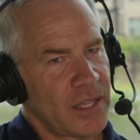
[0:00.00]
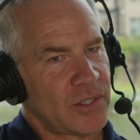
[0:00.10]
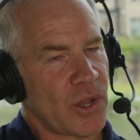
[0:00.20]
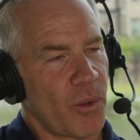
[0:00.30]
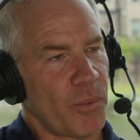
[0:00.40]

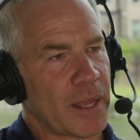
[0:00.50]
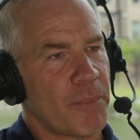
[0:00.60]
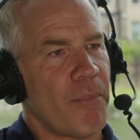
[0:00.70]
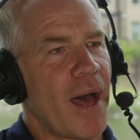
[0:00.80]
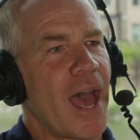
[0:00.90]
So, like,
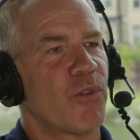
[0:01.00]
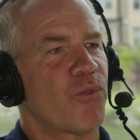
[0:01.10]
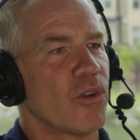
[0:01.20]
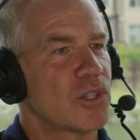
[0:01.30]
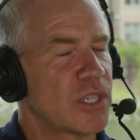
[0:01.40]
my
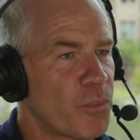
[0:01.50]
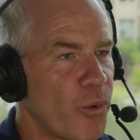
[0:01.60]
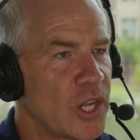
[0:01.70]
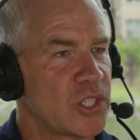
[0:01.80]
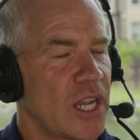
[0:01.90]
first
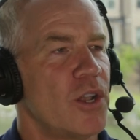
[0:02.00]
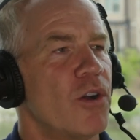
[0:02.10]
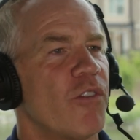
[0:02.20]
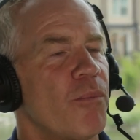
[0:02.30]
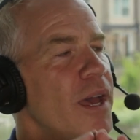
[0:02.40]
impression, I
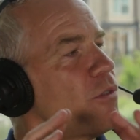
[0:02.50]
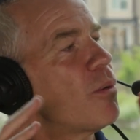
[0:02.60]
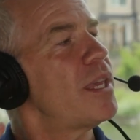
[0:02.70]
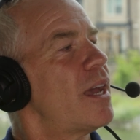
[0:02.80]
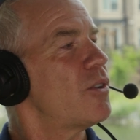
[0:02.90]
know of Mike
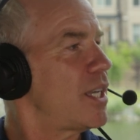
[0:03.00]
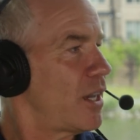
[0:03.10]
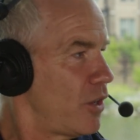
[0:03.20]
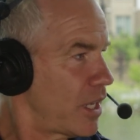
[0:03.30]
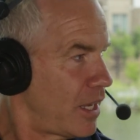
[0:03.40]
from
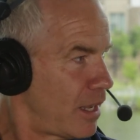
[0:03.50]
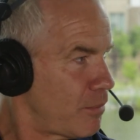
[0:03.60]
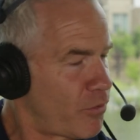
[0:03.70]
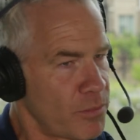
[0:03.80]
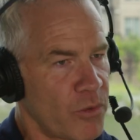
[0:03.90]
outside looking in,
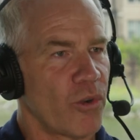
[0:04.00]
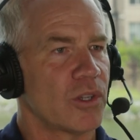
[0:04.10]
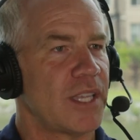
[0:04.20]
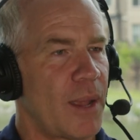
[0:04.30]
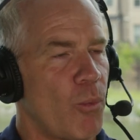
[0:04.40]
but from the
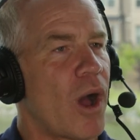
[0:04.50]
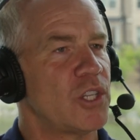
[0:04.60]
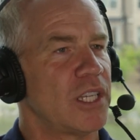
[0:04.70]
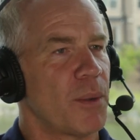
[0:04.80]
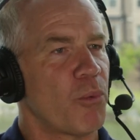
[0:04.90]
first time
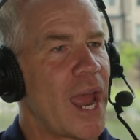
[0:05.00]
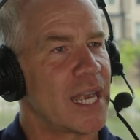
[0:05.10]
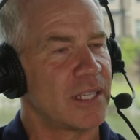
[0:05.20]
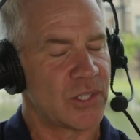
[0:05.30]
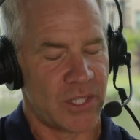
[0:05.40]
watching a
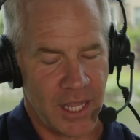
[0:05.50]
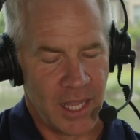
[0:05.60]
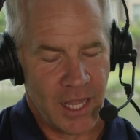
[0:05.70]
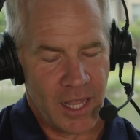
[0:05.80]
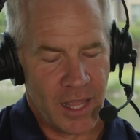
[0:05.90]
practice,
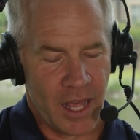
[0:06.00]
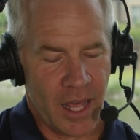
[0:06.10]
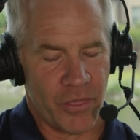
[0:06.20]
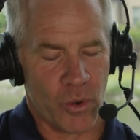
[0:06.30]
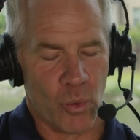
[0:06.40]

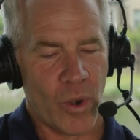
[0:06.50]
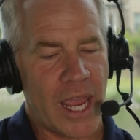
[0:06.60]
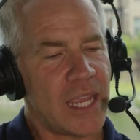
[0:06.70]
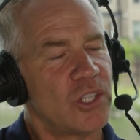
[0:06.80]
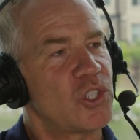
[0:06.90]
uh, the
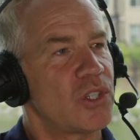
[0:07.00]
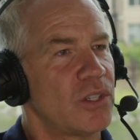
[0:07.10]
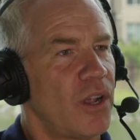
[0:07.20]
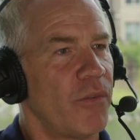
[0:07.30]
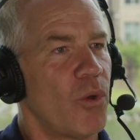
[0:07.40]
range
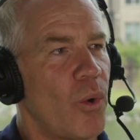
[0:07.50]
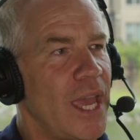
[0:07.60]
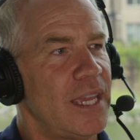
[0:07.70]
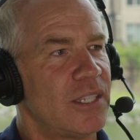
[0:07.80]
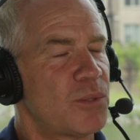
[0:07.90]
of the
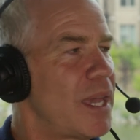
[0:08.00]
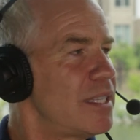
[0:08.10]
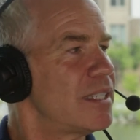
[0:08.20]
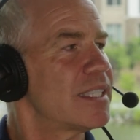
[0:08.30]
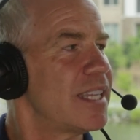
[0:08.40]
way he
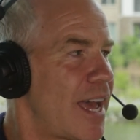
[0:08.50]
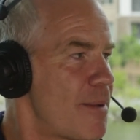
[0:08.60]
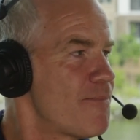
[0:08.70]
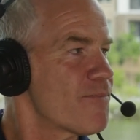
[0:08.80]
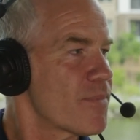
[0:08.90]
spends his
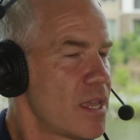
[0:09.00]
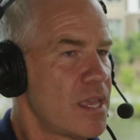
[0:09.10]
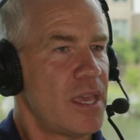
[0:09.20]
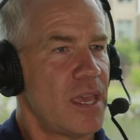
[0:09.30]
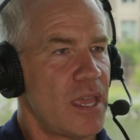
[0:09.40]
time
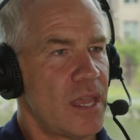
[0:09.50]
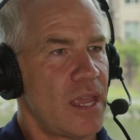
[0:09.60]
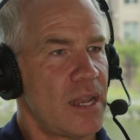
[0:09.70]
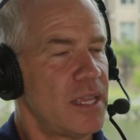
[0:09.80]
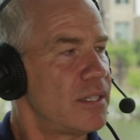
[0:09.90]
and,
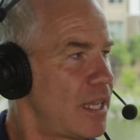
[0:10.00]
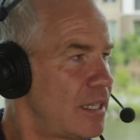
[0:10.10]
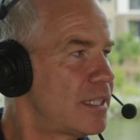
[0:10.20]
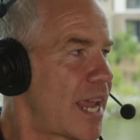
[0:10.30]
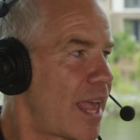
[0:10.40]
and his,
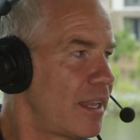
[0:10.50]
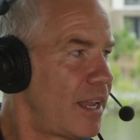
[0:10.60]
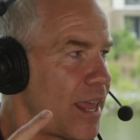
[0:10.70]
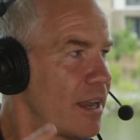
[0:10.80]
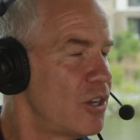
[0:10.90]
his
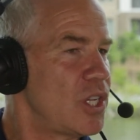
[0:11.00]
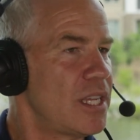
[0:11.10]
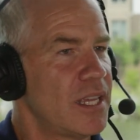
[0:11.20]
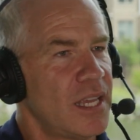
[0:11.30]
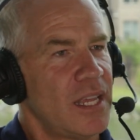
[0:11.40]
talent and
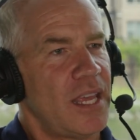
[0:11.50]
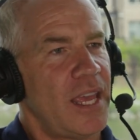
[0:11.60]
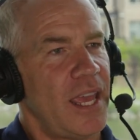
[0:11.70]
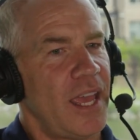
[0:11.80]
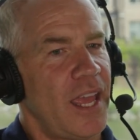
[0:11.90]
energy
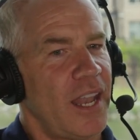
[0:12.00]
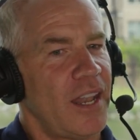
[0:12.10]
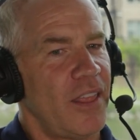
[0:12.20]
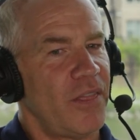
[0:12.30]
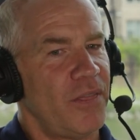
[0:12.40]

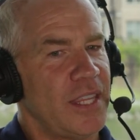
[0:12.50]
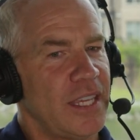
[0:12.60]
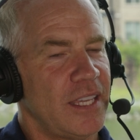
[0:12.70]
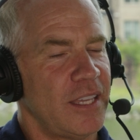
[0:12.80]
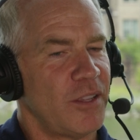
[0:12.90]
and
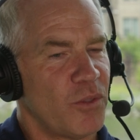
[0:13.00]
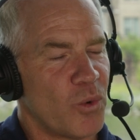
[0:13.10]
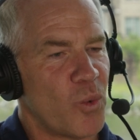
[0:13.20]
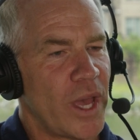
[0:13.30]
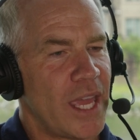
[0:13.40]
the,
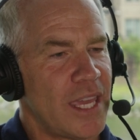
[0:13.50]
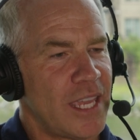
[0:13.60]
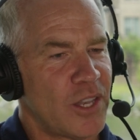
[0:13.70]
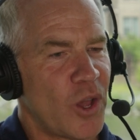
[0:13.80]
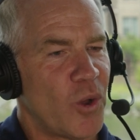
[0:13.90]
the way
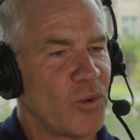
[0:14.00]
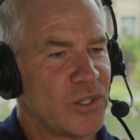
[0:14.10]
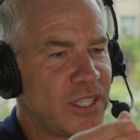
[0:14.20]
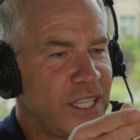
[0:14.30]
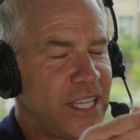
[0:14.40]
he
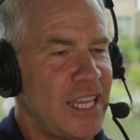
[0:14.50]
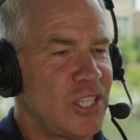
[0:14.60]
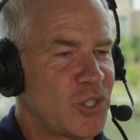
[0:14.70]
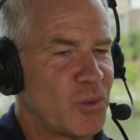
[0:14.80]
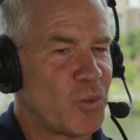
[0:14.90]
knows
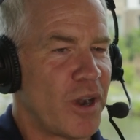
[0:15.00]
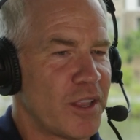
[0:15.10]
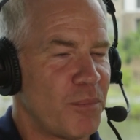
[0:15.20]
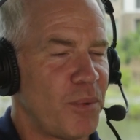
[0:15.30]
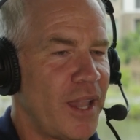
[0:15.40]
each one
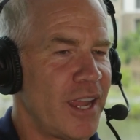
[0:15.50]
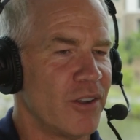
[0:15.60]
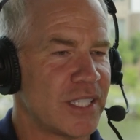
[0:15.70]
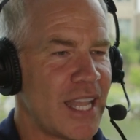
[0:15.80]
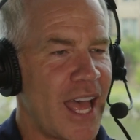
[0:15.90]
of the
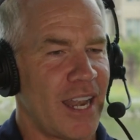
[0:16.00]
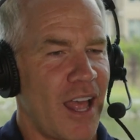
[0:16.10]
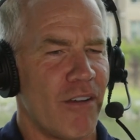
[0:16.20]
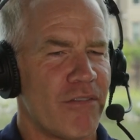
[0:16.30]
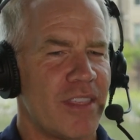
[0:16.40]
players, not
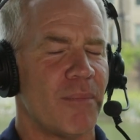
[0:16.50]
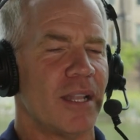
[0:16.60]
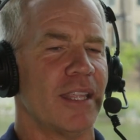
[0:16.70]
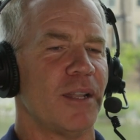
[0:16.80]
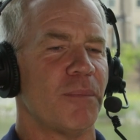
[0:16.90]
of them
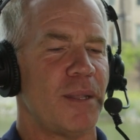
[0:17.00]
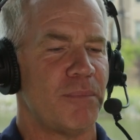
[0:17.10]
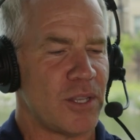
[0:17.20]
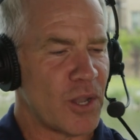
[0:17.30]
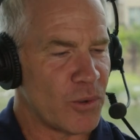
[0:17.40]
a little bit,
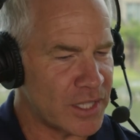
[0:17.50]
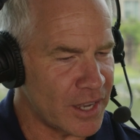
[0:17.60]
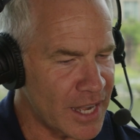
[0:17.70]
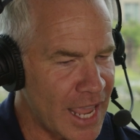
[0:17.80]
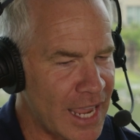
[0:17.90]
but knows
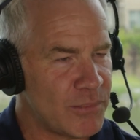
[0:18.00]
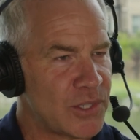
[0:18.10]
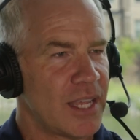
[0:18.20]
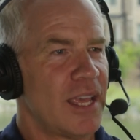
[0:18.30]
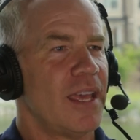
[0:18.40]
their
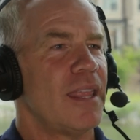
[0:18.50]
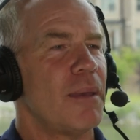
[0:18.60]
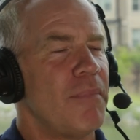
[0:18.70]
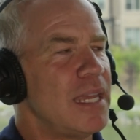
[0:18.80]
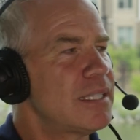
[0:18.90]
names.
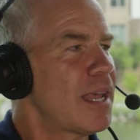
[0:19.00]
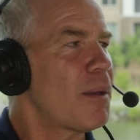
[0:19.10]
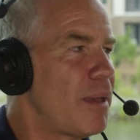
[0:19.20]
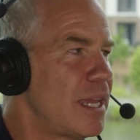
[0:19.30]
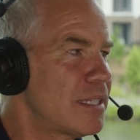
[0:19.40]
It may
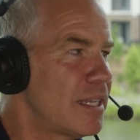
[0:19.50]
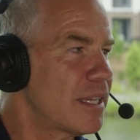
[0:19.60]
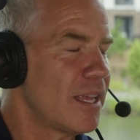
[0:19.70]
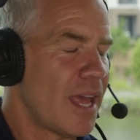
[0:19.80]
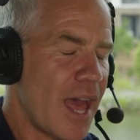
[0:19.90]
sound
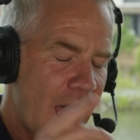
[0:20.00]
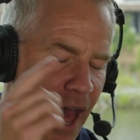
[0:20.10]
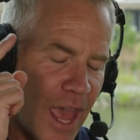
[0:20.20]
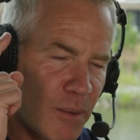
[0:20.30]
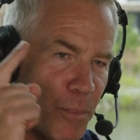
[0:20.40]
basic.
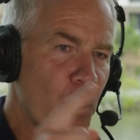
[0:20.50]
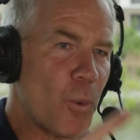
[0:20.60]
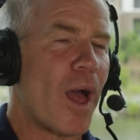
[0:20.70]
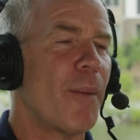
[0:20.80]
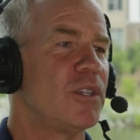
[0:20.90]
I
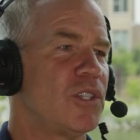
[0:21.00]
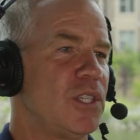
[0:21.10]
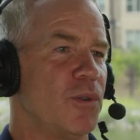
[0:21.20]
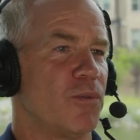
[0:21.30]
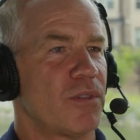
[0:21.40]
promise
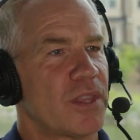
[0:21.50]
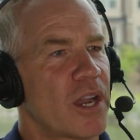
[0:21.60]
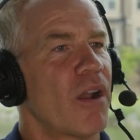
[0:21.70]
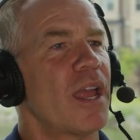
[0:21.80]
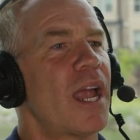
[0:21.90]
you,
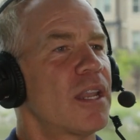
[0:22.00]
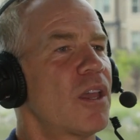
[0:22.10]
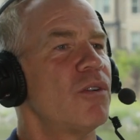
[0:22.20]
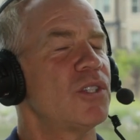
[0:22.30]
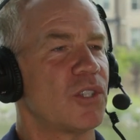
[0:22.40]
there are head
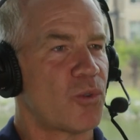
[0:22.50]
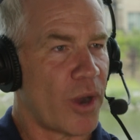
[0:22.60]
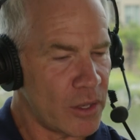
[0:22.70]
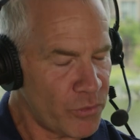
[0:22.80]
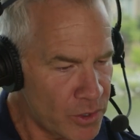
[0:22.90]
coaches,
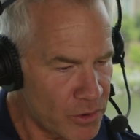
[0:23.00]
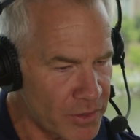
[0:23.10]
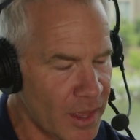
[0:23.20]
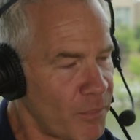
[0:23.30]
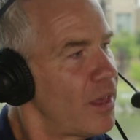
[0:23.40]
quite a few of
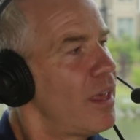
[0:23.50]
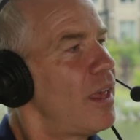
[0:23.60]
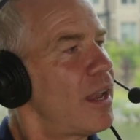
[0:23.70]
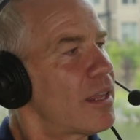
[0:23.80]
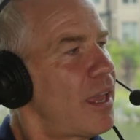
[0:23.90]
them
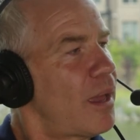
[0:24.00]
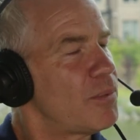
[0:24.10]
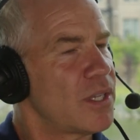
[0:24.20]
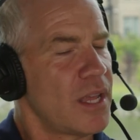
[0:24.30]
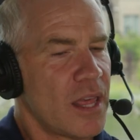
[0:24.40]
at
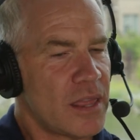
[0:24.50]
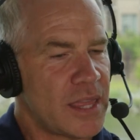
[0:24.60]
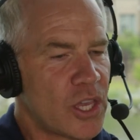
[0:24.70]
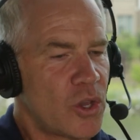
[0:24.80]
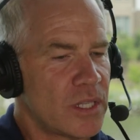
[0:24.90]
camps,
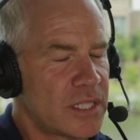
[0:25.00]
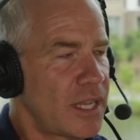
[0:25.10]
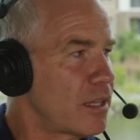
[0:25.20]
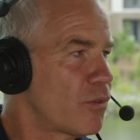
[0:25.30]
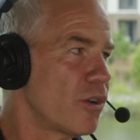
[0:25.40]
they couldn't
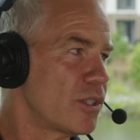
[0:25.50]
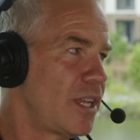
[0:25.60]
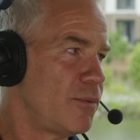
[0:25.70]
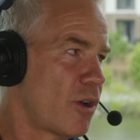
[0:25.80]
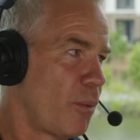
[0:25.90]
tell you the first
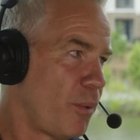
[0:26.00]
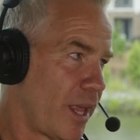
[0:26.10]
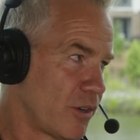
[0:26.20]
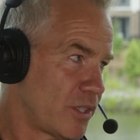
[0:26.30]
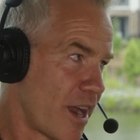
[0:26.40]
names all the
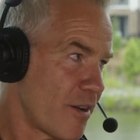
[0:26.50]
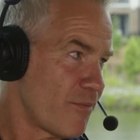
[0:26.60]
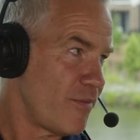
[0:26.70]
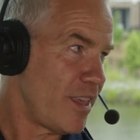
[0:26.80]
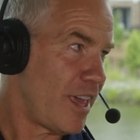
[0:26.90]
players there.
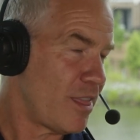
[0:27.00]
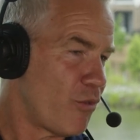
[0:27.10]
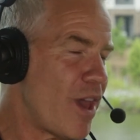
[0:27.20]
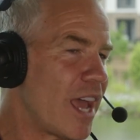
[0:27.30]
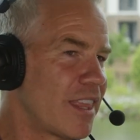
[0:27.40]
And the
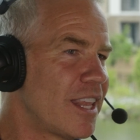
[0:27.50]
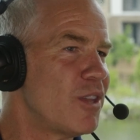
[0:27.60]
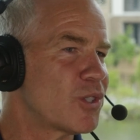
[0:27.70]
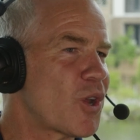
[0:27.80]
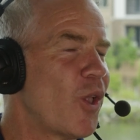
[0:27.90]
fact that
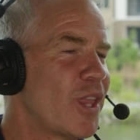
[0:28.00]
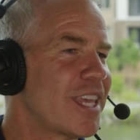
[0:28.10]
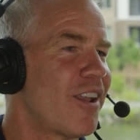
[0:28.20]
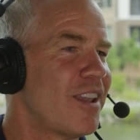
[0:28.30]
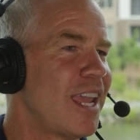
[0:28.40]
he was
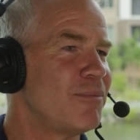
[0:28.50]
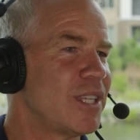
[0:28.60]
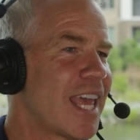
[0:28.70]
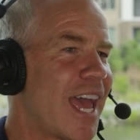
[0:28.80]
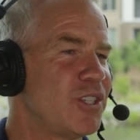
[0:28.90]
calling out names
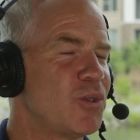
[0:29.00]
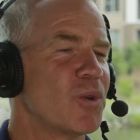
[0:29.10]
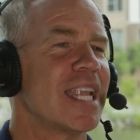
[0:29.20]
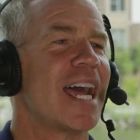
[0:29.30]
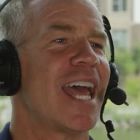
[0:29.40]
of guys who
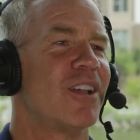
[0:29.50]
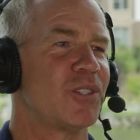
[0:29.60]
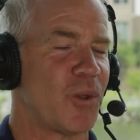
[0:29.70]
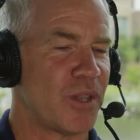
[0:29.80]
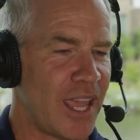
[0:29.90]
were not
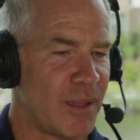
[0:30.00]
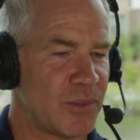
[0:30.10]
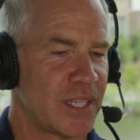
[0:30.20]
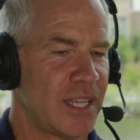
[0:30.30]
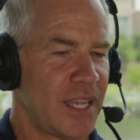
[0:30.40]
household
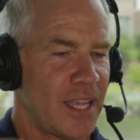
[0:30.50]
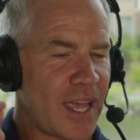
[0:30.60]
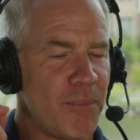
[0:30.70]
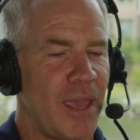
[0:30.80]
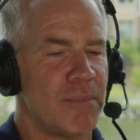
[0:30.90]
names,
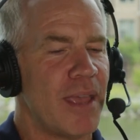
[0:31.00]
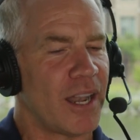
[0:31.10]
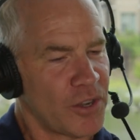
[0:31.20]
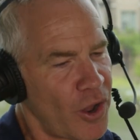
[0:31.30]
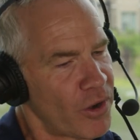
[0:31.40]
I made
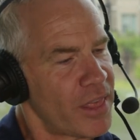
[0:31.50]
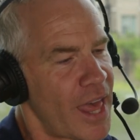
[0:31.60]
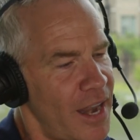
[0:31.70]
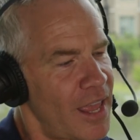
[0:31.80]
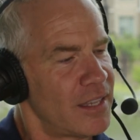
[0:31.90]
mental note of
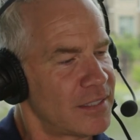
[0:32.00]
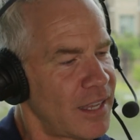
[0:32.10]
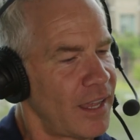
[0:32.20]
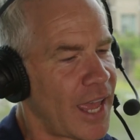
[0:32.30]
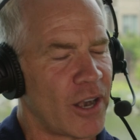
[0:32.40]
that as
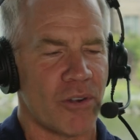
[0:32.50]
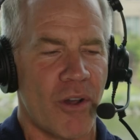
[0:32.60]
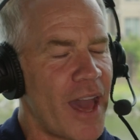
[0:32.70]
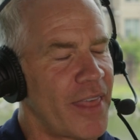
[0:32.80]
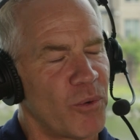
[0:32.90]
uh, I don't
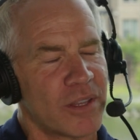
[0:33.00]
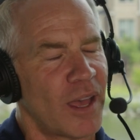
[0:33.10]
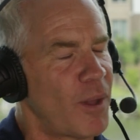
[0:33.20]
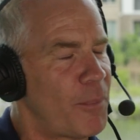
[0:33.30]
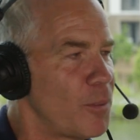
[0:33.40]
know how that would
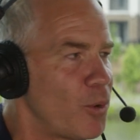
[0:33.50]
come up in a